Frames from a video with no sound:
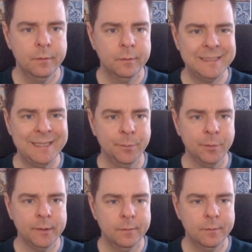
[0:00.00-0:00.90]

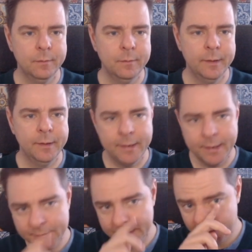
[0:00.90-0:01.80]
Template, and it
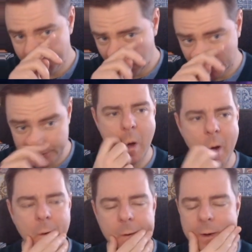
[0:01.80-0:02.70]
has these partial.
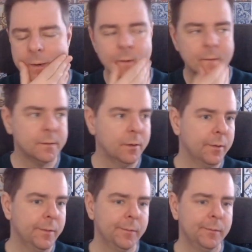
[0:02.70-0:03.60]
Okay,
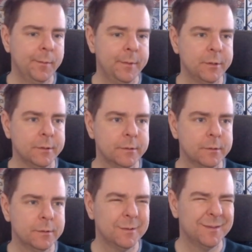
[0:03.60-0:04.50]
so let me
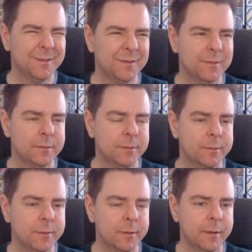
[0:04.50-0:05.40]
just
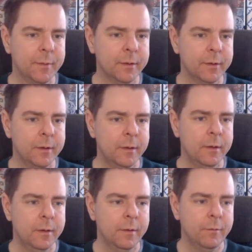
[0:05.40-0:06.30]
think about here
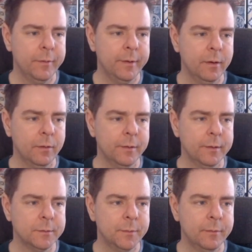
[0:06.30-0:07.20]
if we need all of
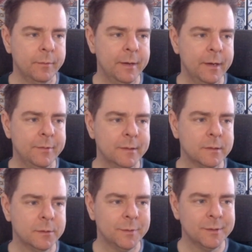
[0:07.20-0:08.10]
this, but we have
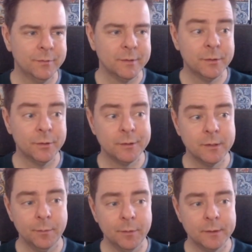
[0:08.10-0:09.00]
these specific search
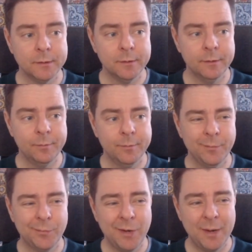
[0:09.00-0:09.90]
templates, and
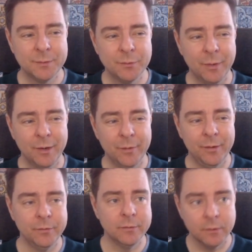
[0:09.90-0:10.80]
perhaps we can
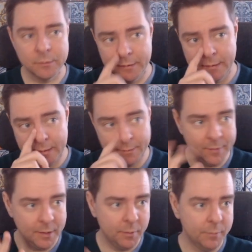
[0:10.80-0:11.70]
reuse those, but at a
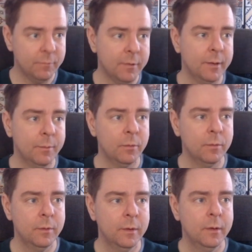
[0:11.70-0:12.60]
minimum
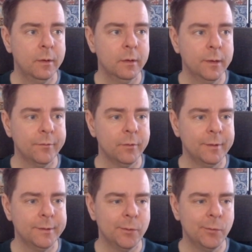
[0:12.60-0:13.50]
viable level,
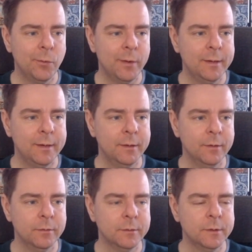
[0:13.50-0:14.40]
I don't quite need
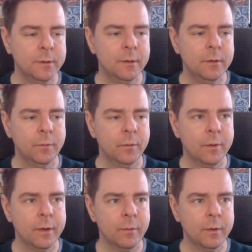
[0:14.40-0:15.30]
those. We're
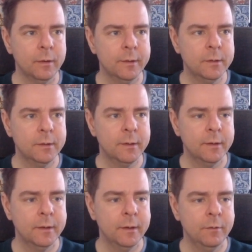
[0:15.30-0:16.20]
gonna link to there,
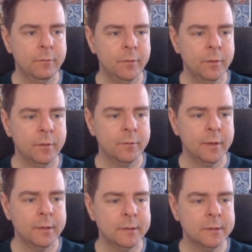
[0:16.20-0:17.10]
and in the view, I've got these